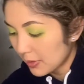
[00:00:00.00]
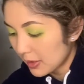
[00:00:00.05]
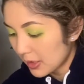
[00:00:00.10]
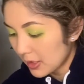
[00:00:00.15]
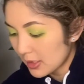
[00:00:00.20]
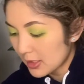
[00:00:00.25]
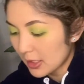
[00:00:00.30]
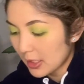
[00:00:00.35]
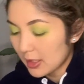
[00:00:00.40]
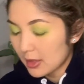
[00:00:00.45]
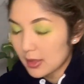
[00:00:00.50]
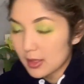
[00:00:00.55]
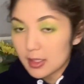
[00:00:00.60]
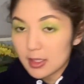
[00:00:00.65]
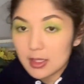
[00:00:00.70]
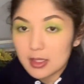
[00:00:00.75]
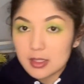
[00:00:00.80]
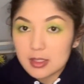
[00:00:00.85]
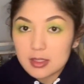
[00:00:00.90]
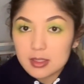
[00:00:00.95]
going to take
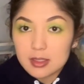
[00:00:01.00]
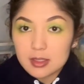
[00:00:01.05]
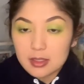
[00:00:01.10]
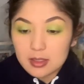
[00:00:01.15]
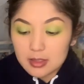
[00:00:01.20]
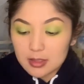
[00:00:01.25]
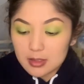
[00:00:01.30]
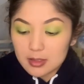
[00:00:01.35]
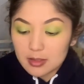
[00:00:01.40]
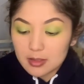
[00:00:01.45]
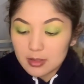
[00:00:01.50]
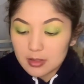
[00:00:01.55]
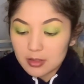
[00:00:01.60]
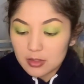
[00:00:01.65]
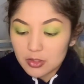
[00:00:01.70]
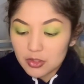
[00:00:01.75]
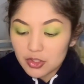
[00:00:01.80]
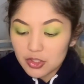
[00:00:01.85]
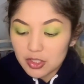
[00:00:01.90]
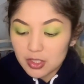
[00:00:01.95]
this
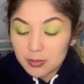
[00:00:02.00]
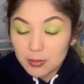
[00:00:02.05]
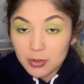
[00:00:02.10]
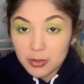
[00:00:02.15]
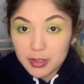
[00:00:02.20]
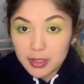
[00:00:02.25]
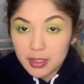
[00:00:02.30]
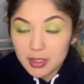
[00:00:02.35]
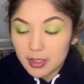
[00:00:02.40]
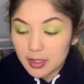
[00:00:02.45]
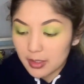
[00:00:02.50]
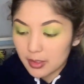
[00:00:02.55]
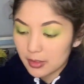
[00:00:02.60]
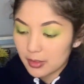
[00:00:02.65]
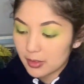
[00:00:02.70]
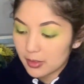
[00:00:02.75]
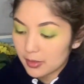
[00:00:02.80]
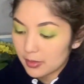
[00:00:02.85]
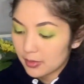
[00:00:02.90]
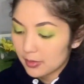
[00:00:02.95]
shimmery
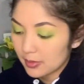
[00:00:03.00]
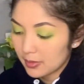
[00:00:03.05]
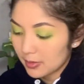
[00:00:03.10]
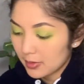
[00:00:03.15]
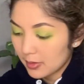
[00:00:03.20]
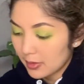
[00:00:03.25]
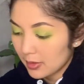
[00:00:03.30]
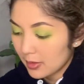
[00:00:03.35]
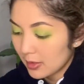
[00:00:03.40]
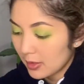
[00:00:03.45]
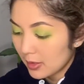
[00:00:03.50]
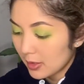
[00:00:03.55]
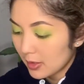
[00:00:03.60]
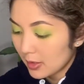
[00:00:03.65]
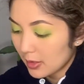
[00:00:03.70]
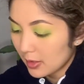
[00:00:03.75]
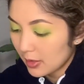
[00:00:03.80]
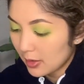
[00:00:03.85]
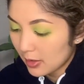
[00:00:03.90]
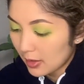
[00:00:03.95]
color
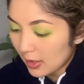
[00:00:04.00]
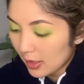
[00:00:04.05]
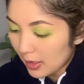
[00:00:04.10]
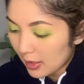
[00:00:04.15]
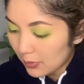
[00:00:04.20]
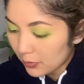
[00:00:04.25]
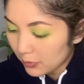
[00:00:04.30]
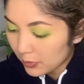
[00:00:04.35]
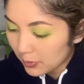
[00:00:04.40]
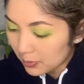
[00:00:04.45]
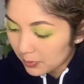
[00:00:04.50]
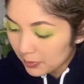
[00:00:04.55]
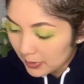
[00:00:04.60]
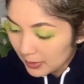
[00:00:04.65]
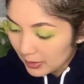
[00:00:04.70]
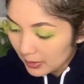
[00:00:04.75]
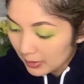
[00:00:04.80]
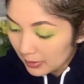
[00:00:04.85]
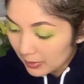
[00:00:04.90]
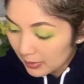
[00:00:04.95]
and that will be